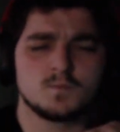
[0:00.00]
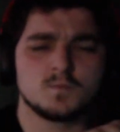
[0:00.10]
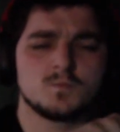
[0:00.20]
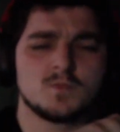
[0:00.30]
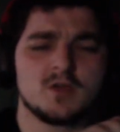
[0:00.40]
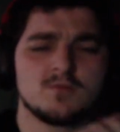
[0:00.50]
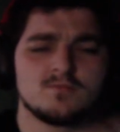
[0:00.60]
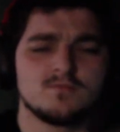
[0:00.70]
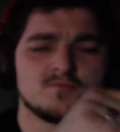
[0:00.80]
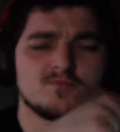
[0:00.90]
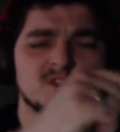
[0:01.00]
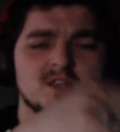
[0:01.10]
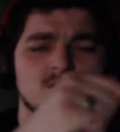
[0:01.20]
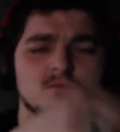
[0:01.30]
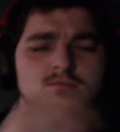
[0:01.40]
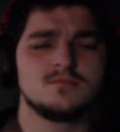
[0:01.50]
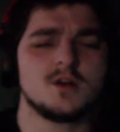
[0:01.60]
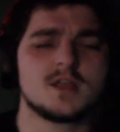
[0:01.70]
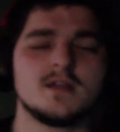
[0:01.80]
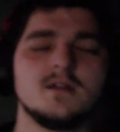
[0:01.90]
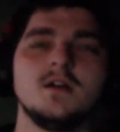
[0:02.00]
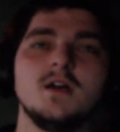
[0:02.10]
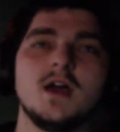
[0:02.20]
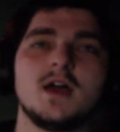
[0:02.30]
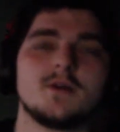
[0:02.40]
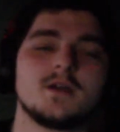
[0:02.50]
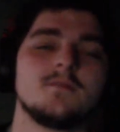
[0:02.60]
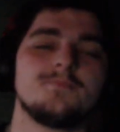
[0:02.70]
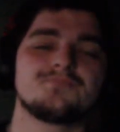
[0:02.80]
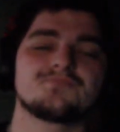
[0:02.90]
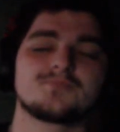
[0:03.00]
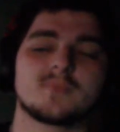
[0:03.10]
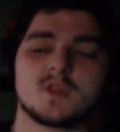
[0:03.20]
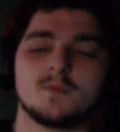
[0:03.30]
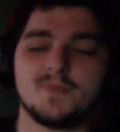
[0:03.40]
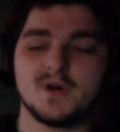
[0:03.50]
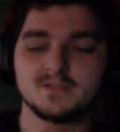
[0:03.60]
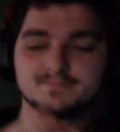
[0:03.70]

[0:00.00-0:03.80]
yeah, right there. Um, okay. Anyway, um, but